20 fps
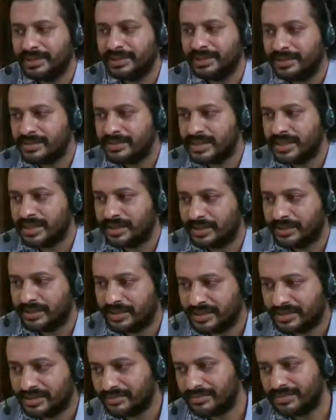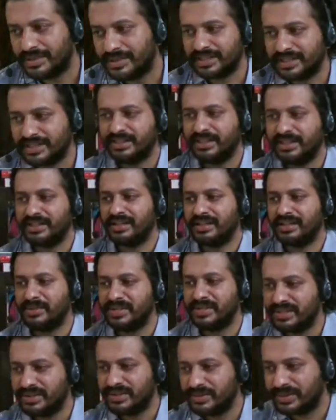See, now, rather than
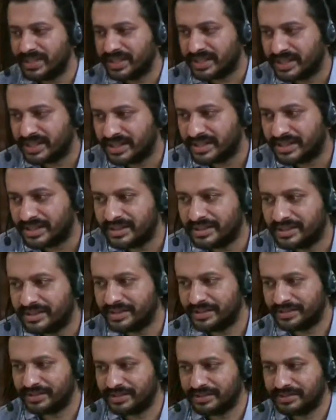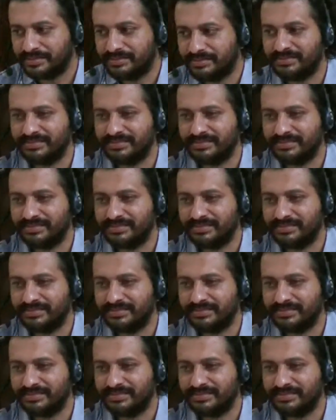comments, you know, there are